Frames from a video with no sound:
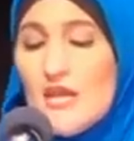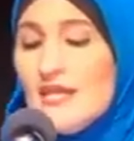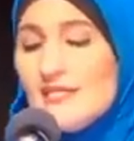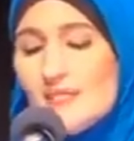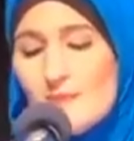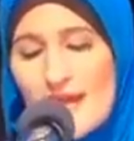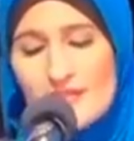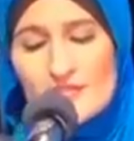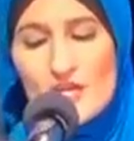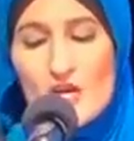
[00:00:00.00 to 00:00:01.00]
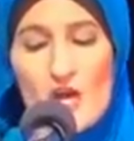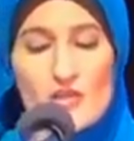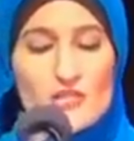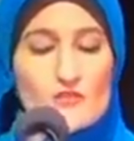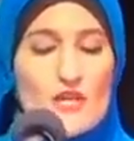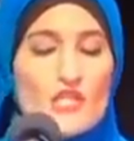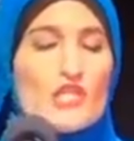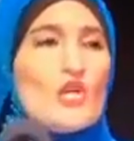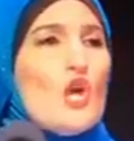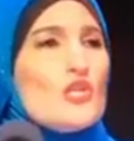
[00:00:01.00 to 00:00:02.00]
to mass
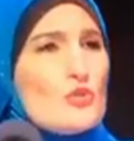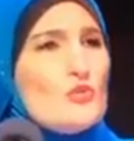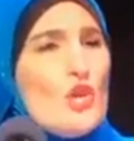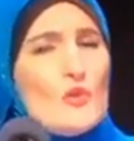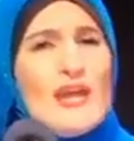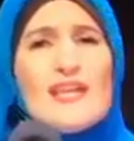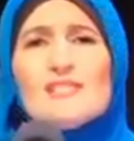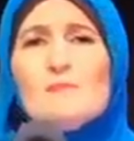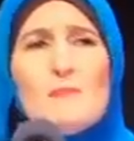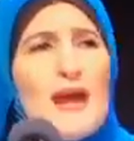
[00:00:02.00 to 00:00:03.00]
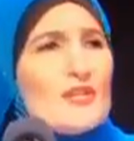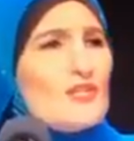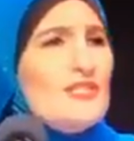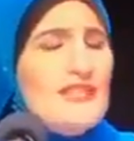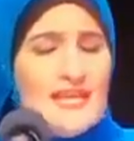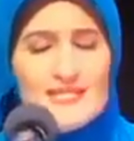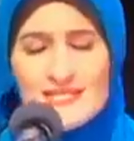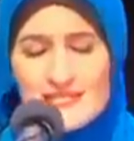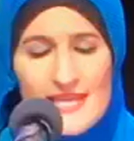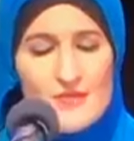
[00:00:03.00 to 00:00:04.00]
incarceration, also known as modern-day
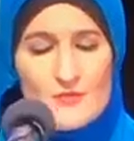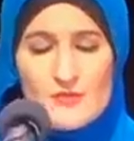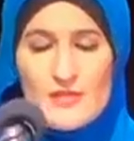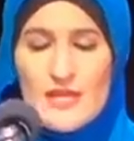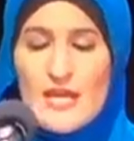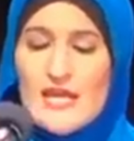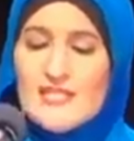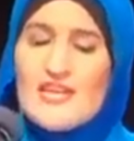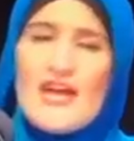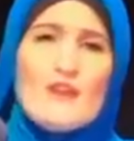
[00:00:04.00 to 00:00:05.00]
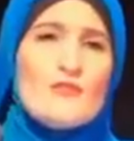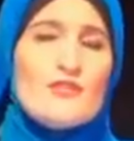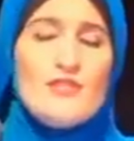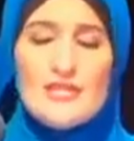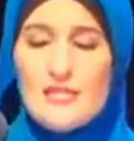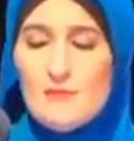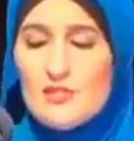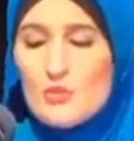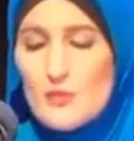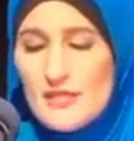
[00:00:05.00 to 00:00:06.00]
slavery, to everything in
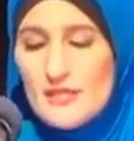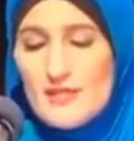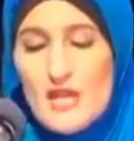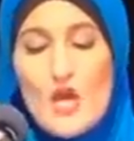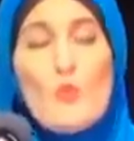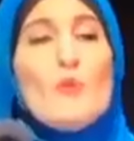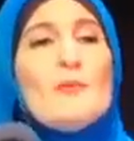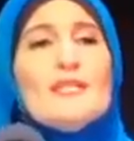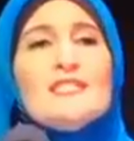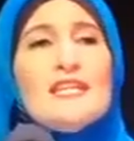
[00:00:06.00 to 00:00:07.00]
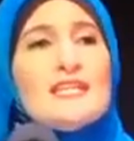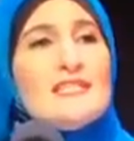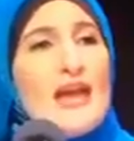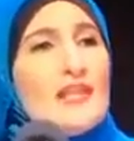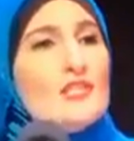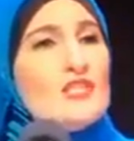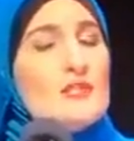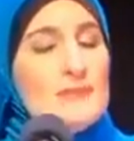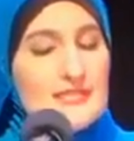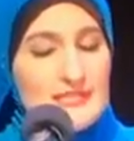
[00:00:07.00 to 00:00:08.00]
between, we must acknowledge the
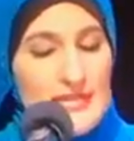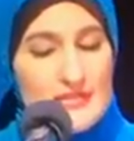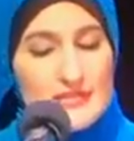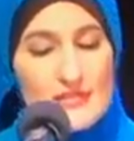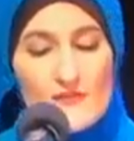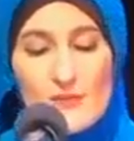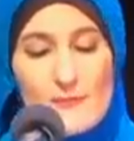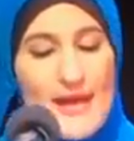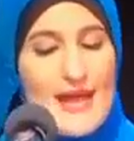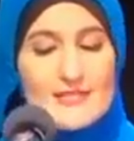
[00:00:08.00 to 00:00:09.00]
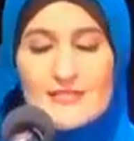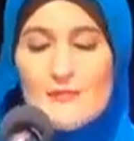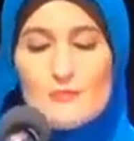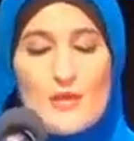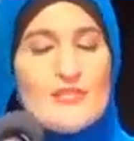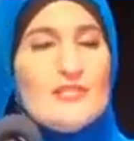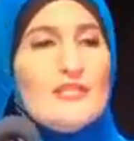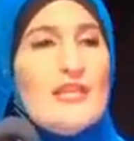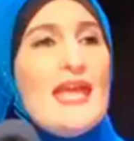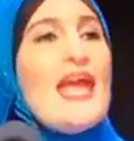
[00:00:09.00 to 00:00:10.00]
mistakes of the past and
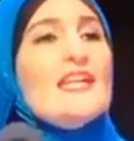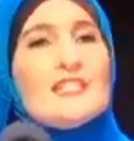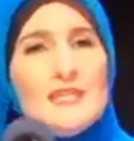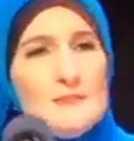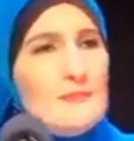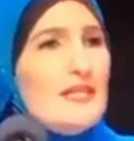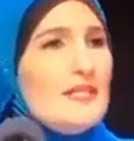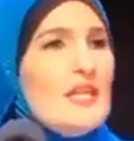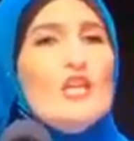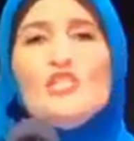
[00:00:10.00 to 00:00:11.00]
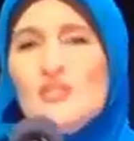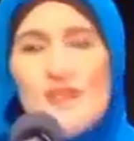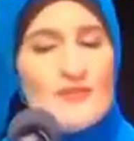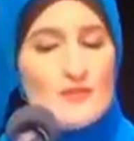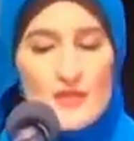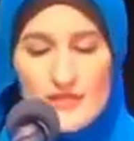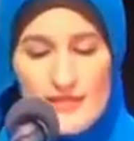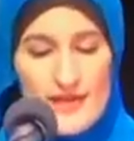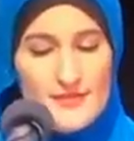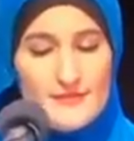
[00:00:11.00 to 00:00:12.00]
present and commit to never
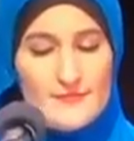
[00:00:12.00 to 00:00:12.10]
again.